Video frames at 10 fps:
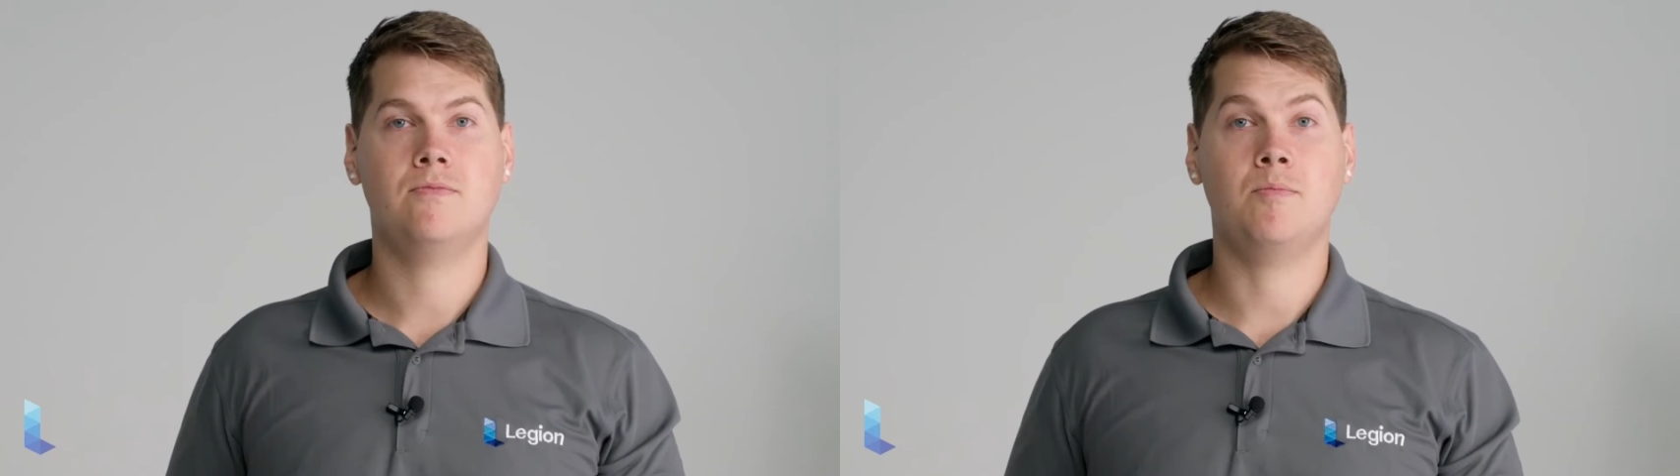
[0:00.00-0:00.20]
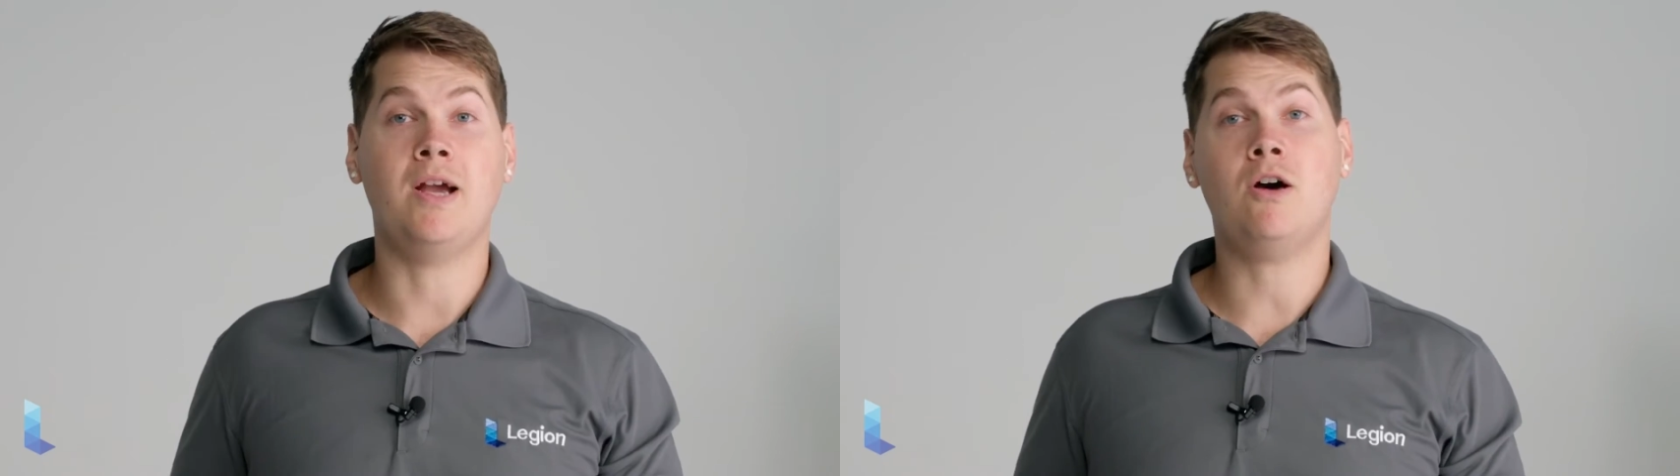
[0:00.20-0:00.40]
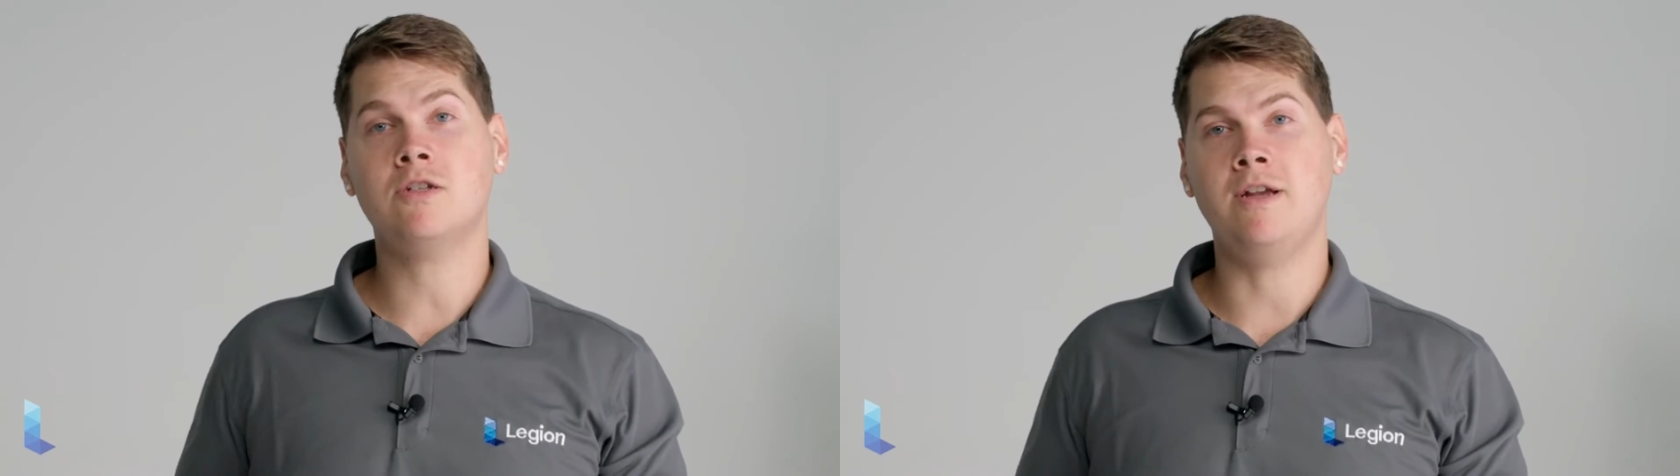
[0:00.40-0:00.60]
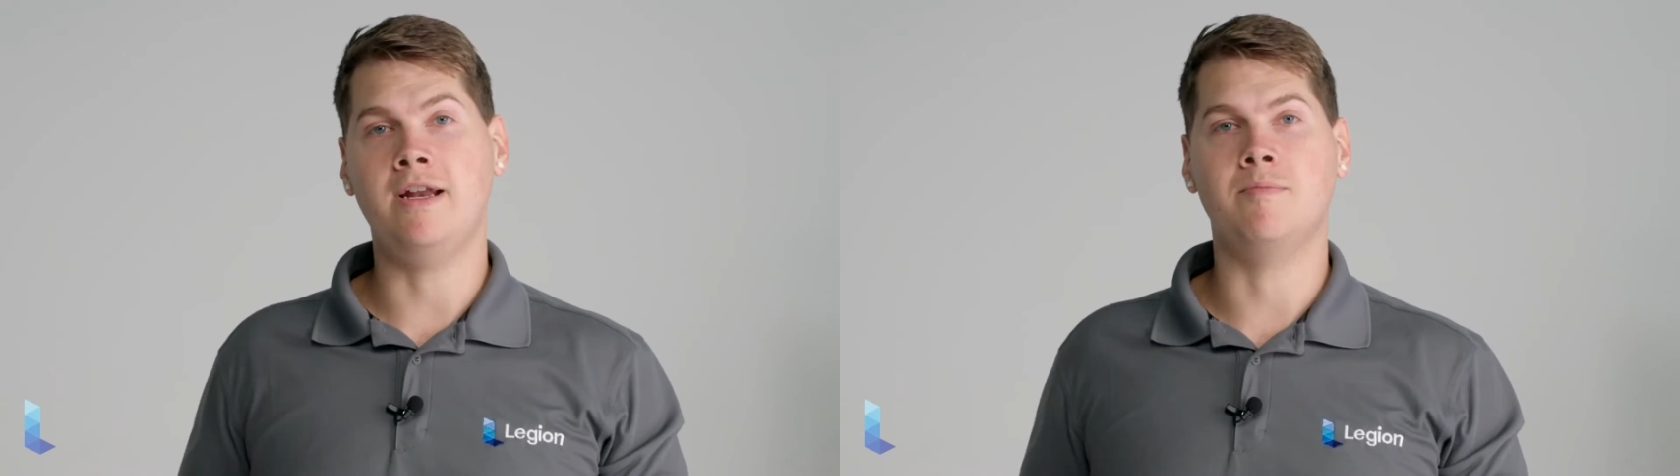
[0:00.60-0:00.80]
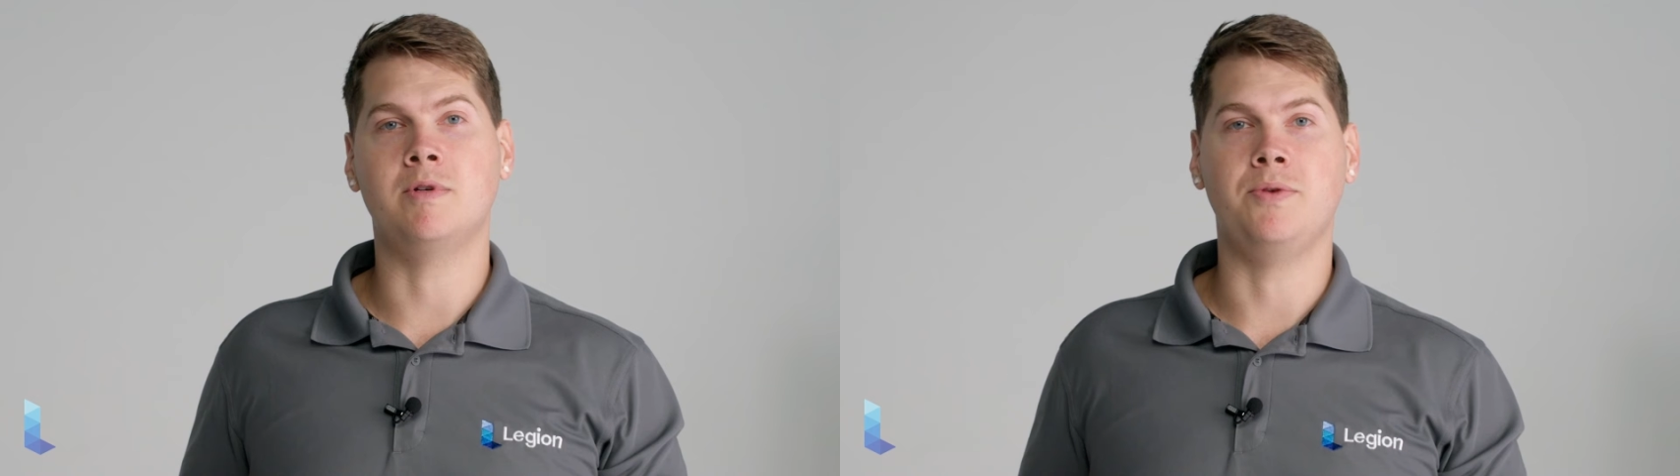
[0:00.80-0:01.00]
By
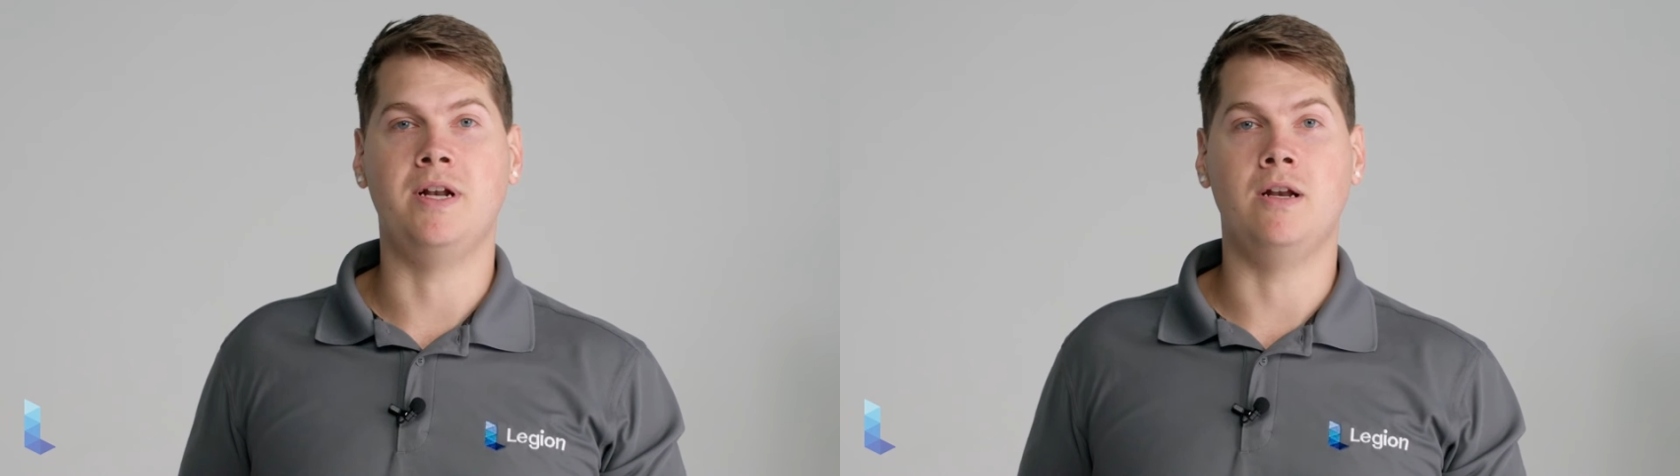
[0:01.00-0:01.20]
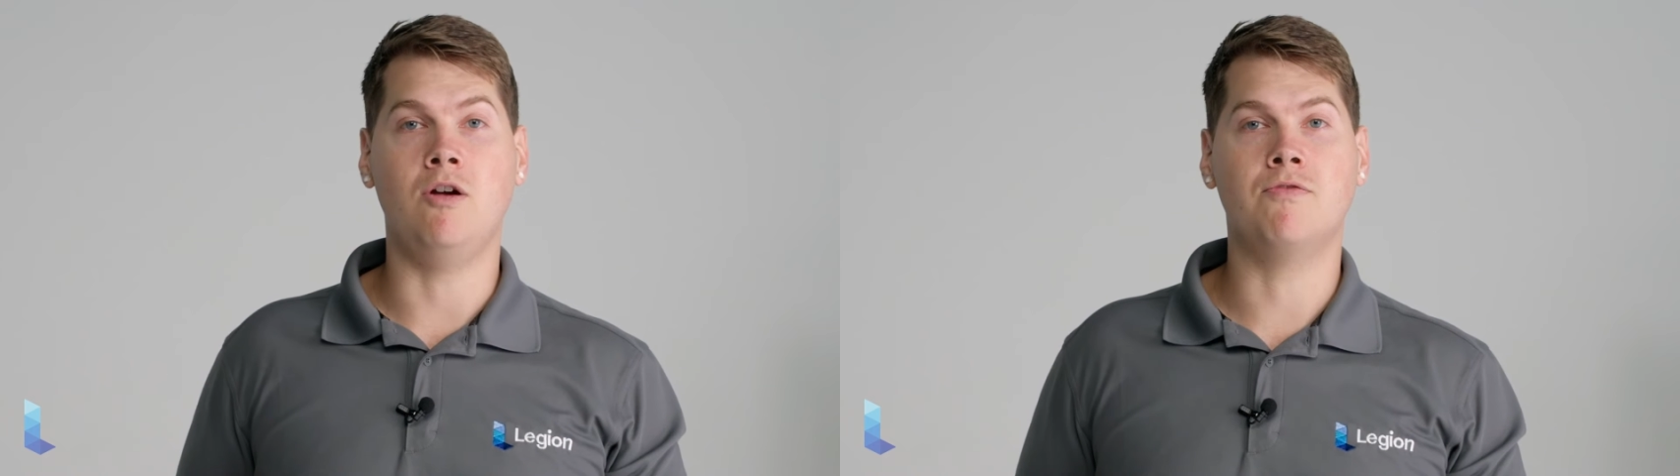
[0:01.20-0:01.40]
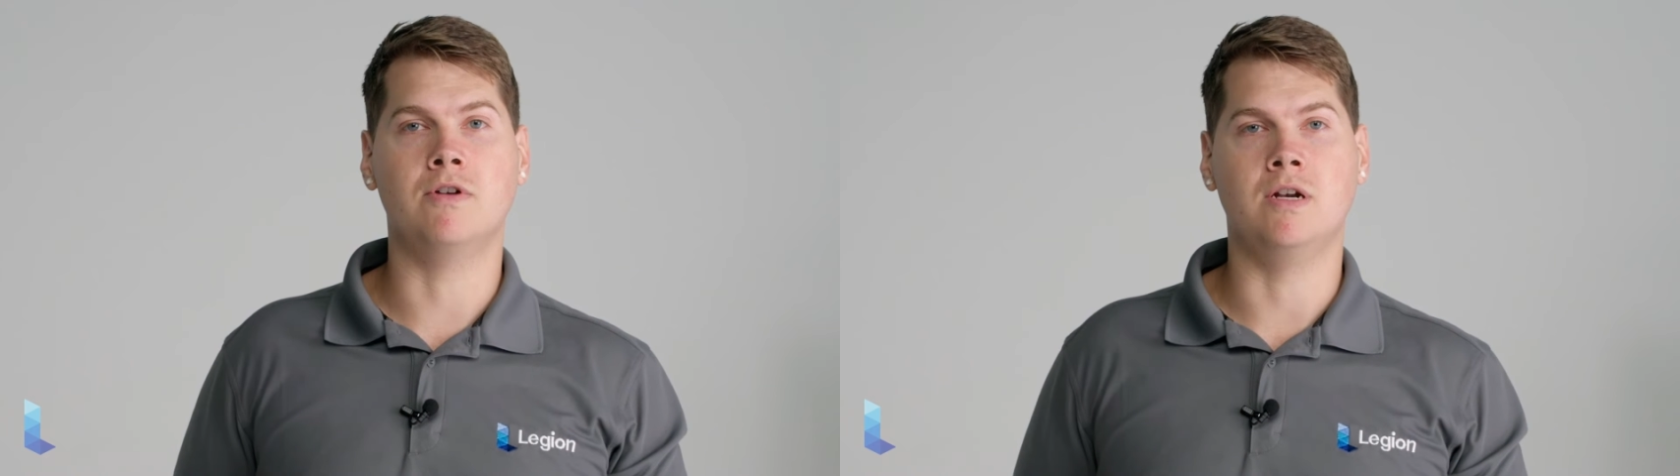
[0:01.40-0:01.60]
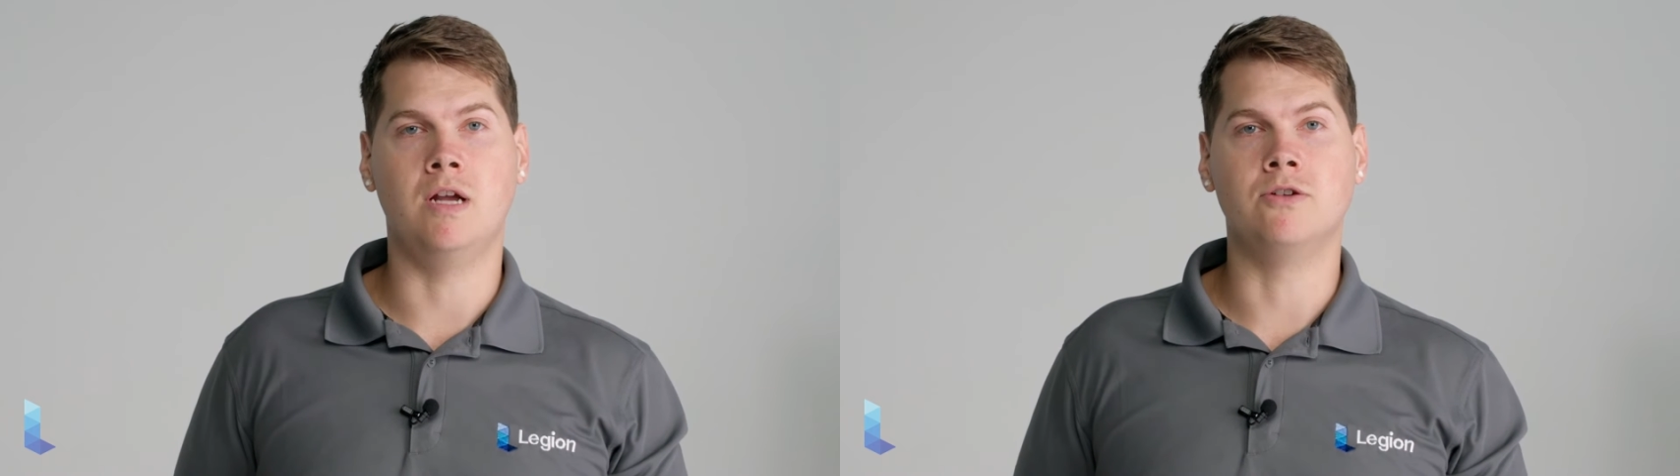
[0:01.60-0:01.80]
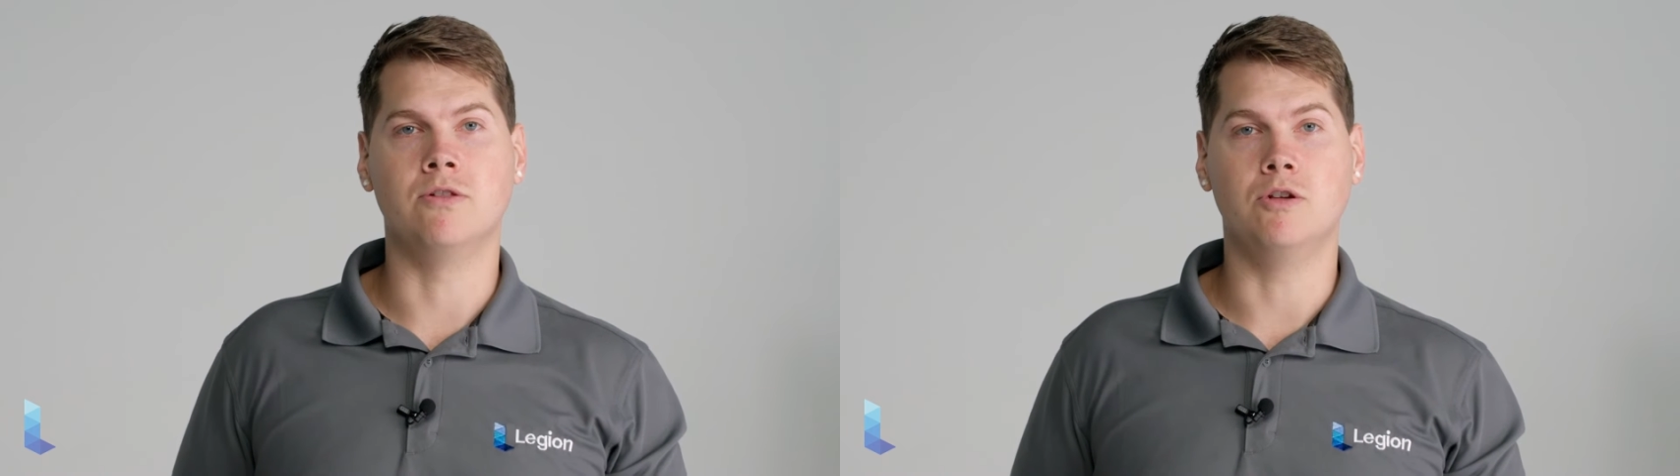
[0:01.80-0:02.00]
alternating between an over and an
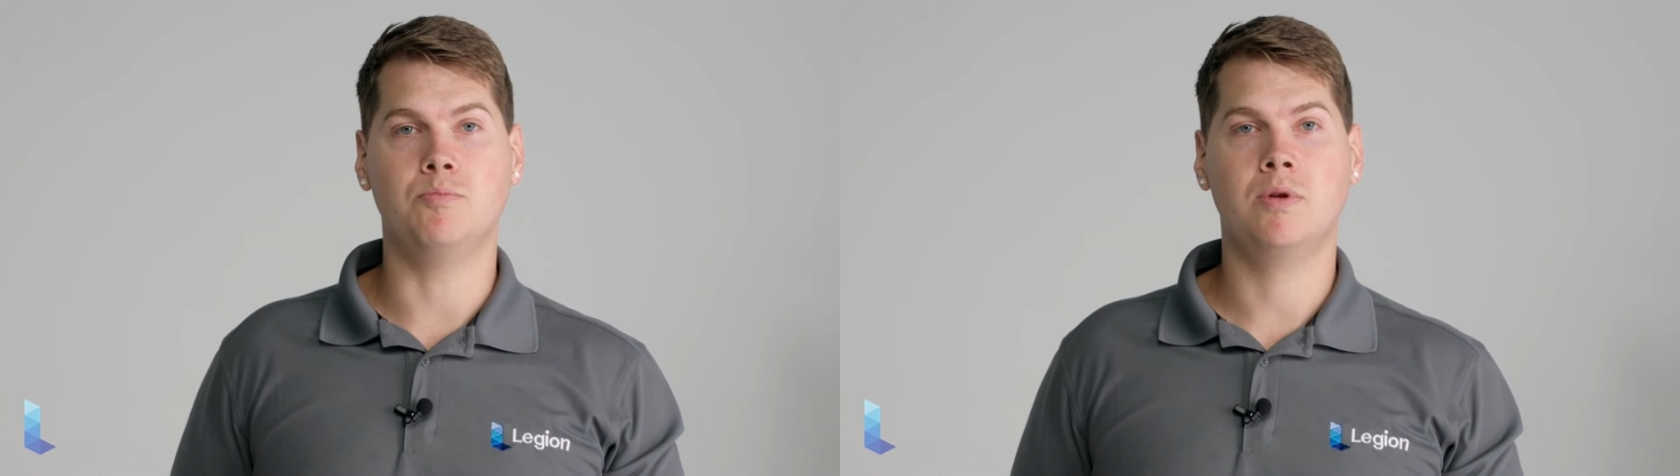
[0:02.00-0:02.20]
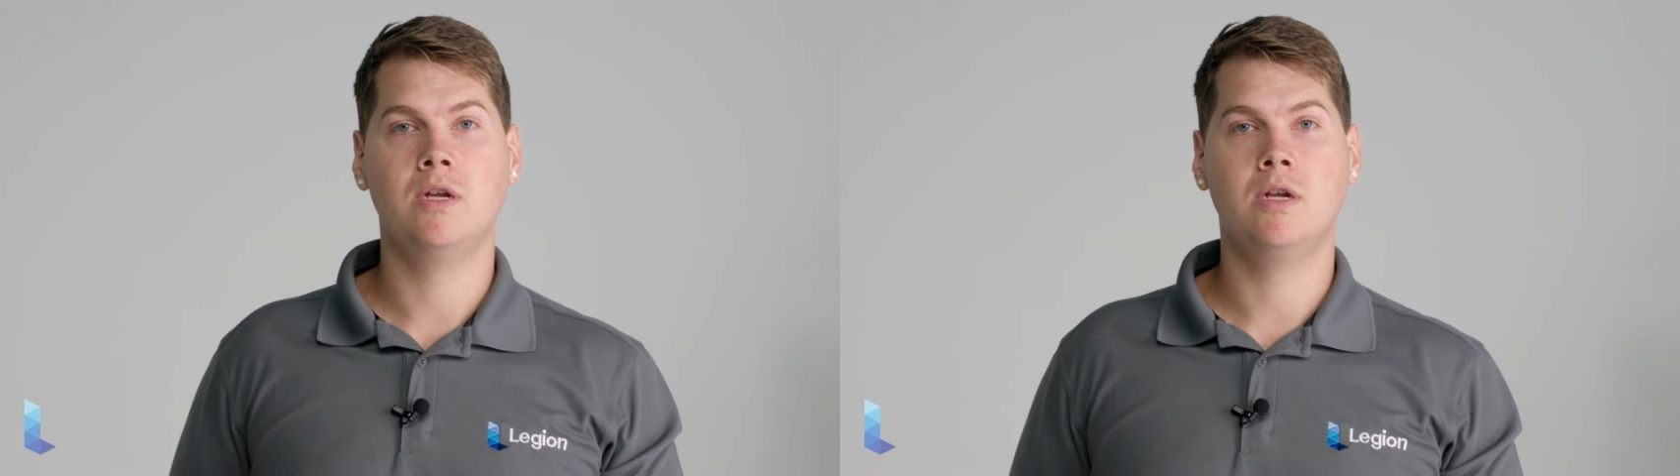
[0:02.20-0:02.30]
under loop,